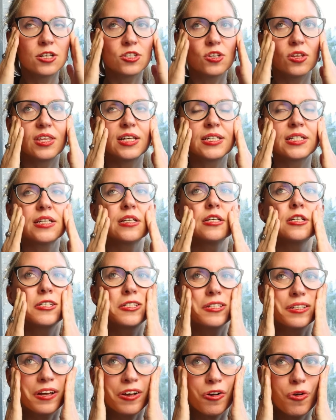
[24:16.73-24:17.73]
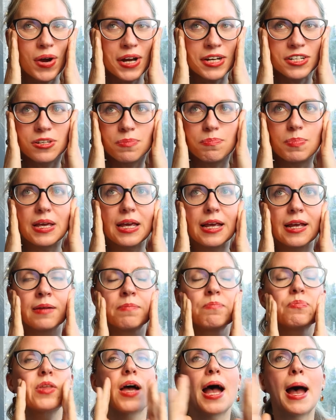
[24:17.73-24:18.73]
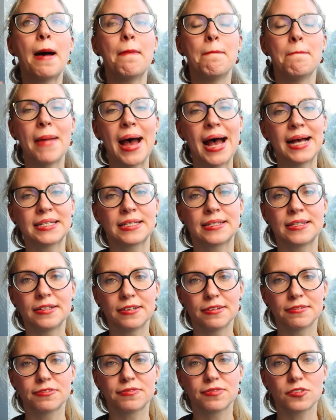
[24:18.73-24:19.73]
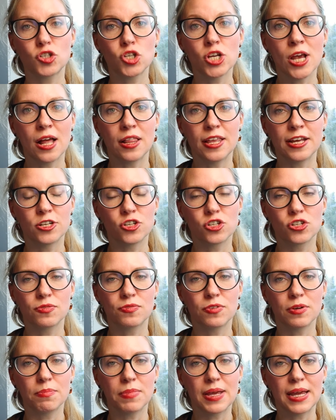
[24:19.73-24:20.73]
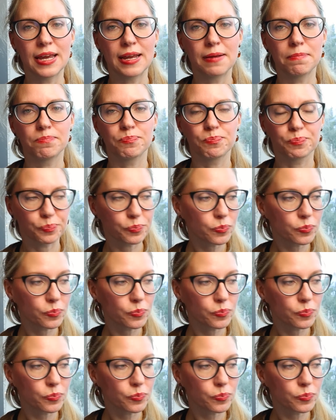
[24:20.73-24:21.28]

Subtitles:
So this is going to be a massive challenge for me,